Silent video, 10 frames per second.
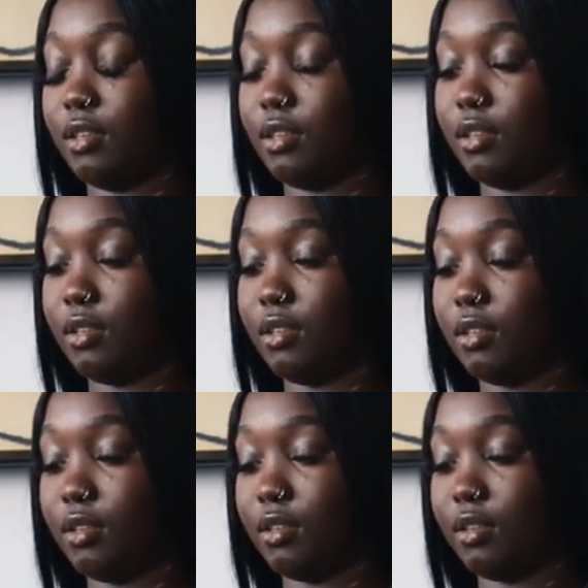
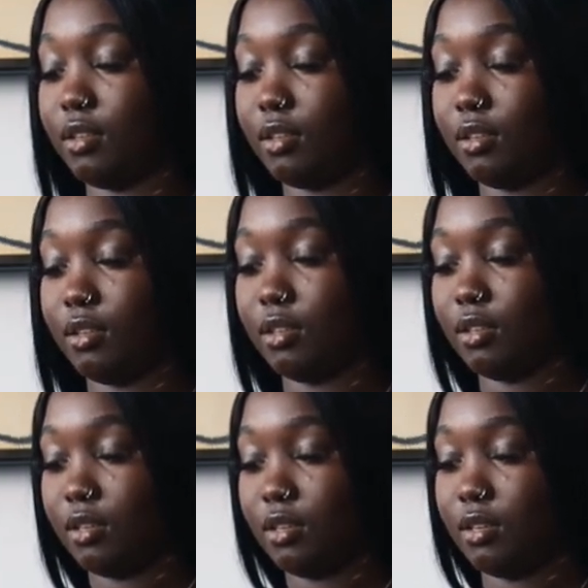
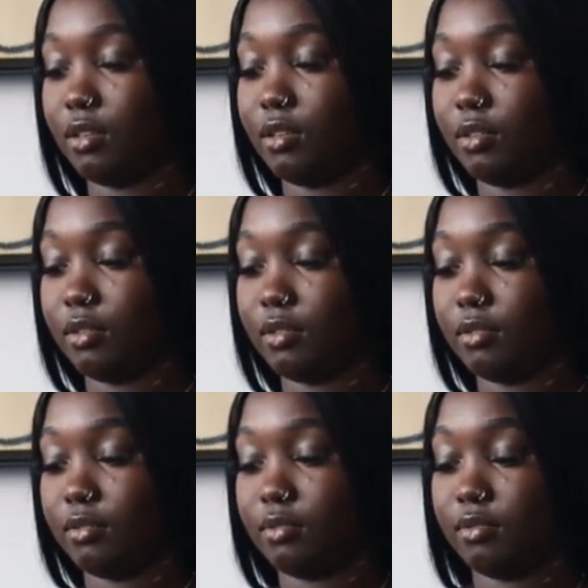
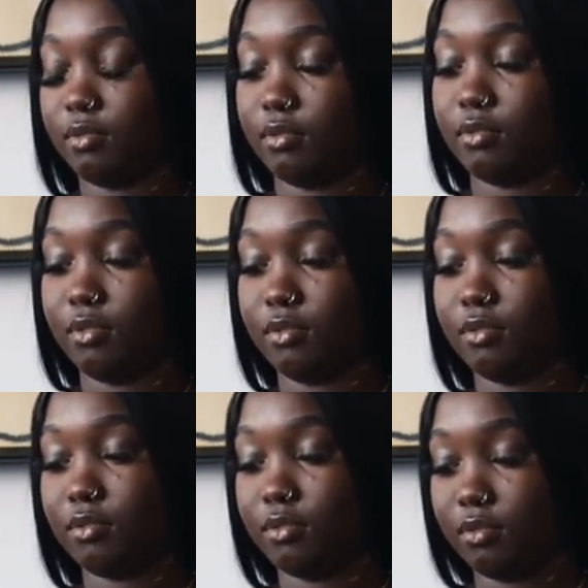(silent)